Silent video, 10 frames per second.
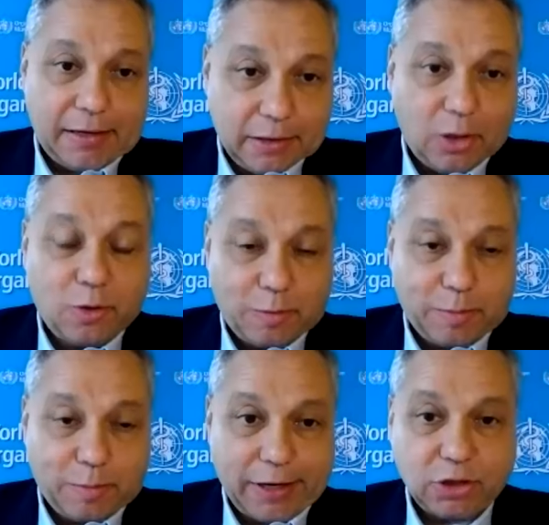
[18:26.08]
local
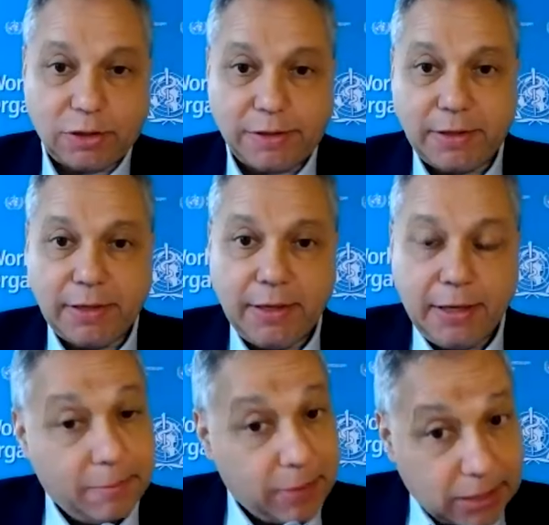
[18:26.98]
production.
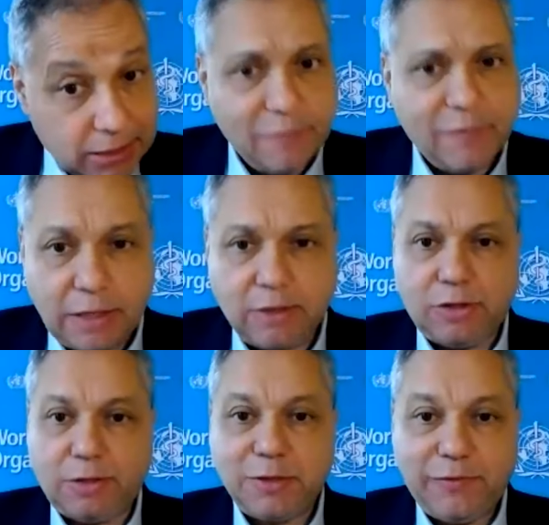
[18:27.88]
But even in
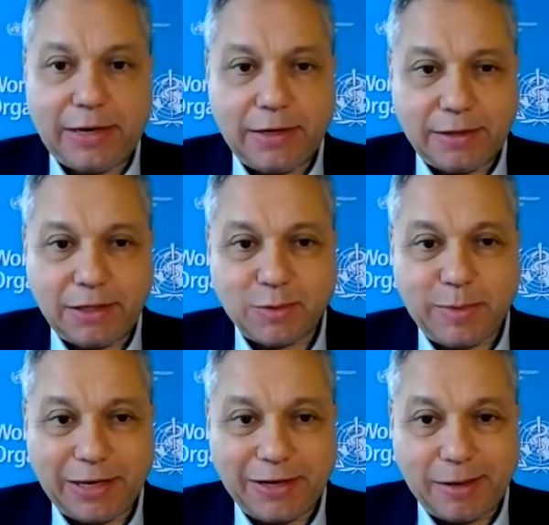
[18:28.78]
terms of ending this
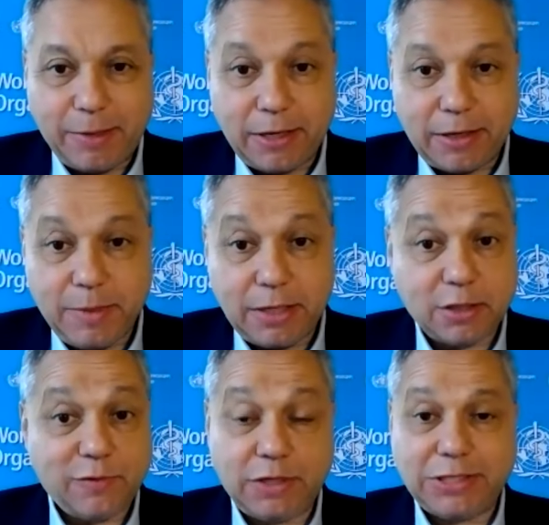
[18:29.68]
pandemic,
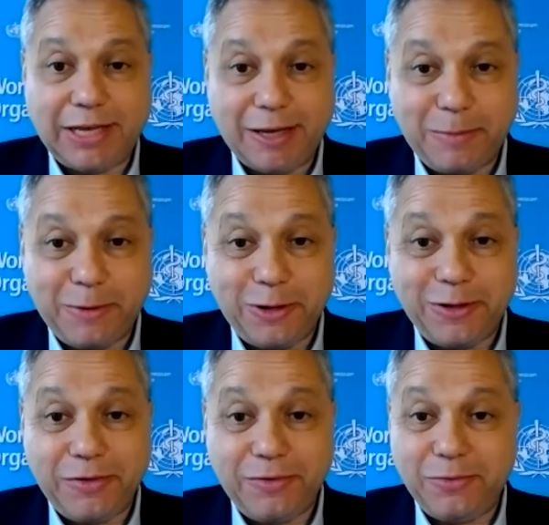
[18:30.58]
because, for
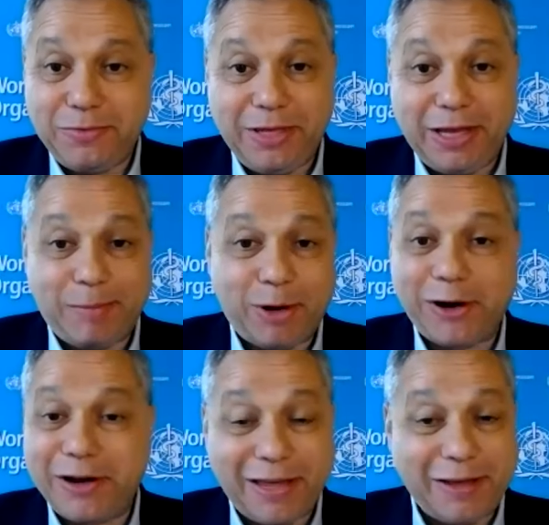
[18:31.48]
example, the
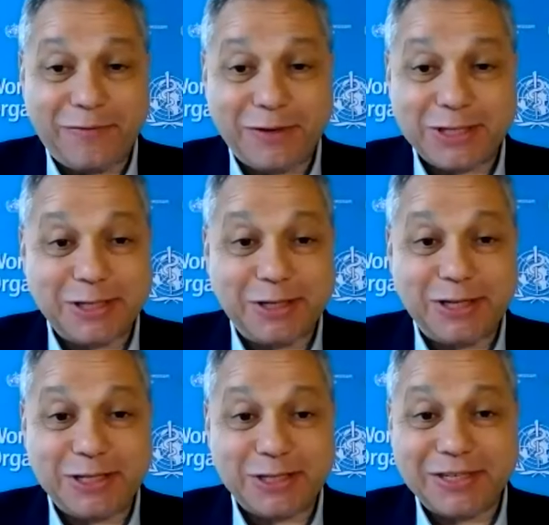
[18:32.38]
mRNA
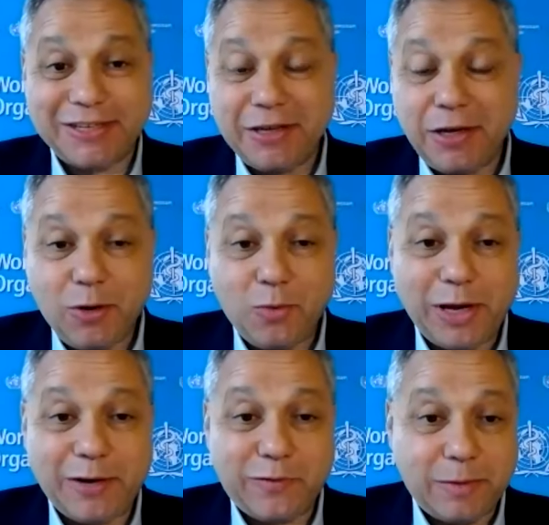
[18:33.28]
facilities
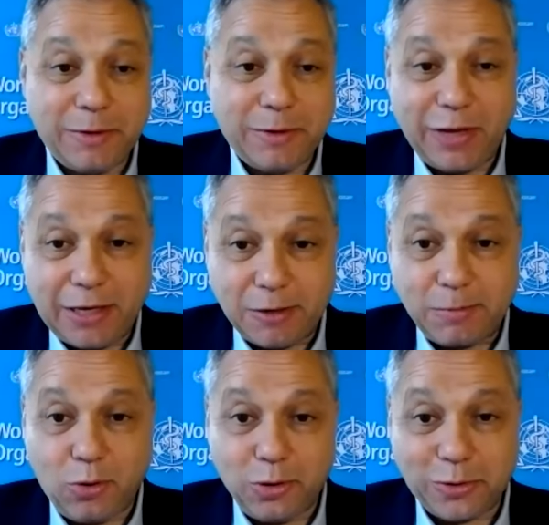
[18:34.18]
went from a vacant
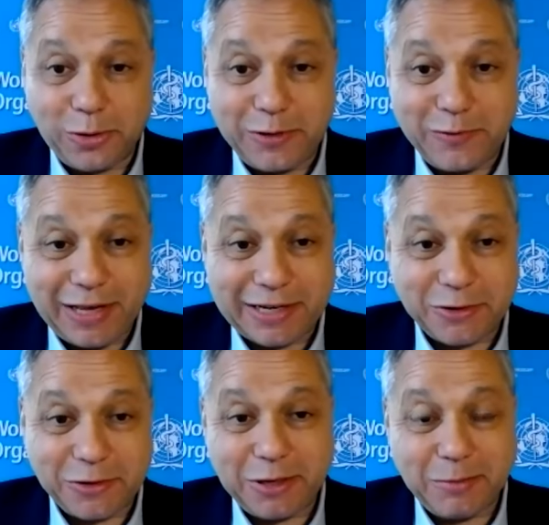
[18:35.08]
Polaroid
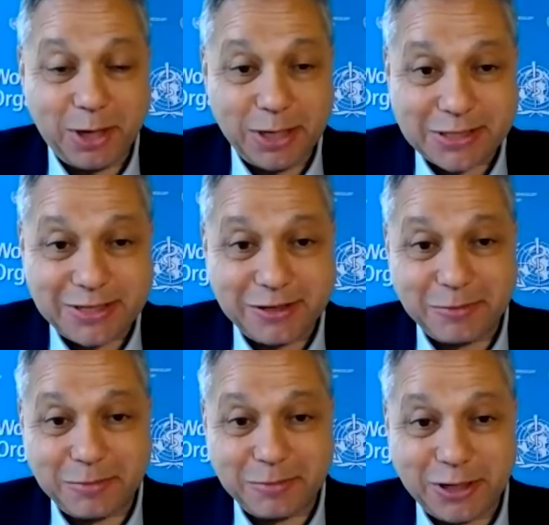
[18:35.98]
factory in Boston to
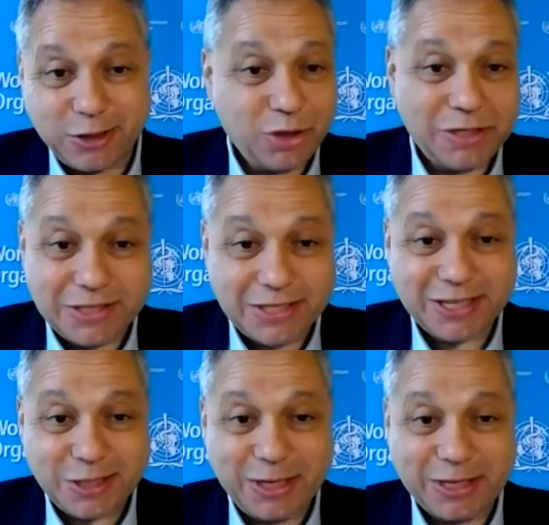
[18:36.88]
production in
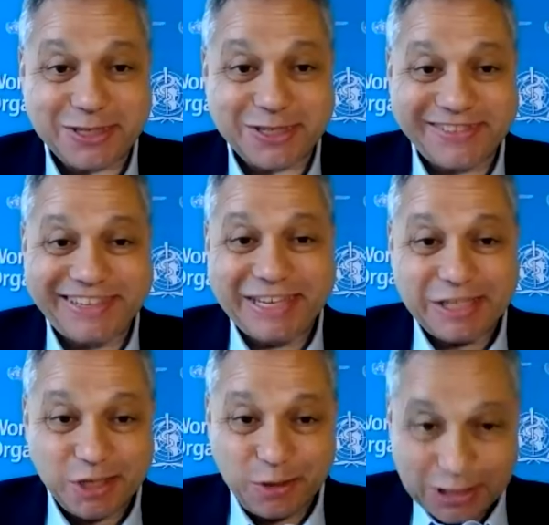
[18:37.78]
6 months.
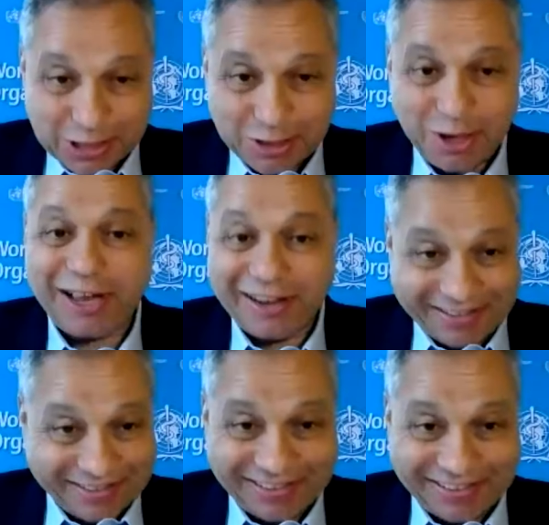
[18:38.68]
So it's
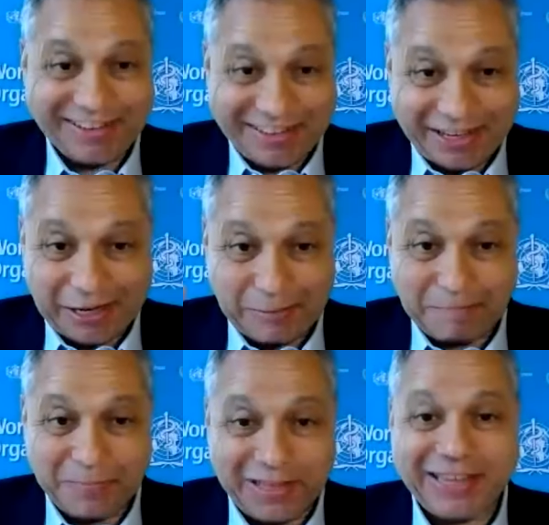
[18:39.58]
not
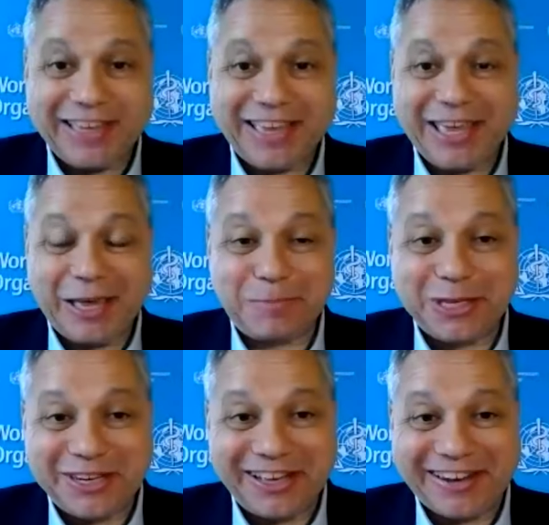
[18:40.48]
like it can't
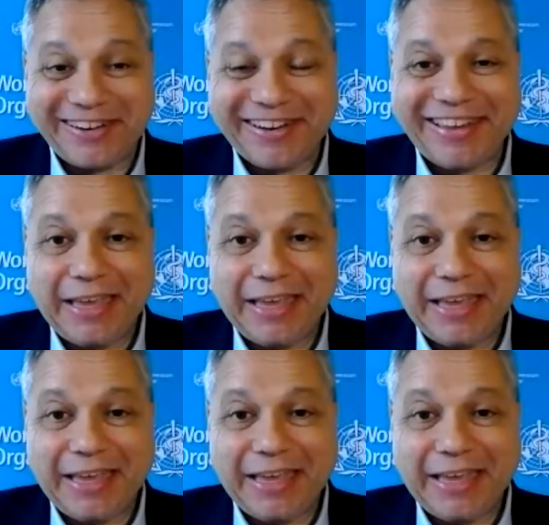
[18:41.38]
be done,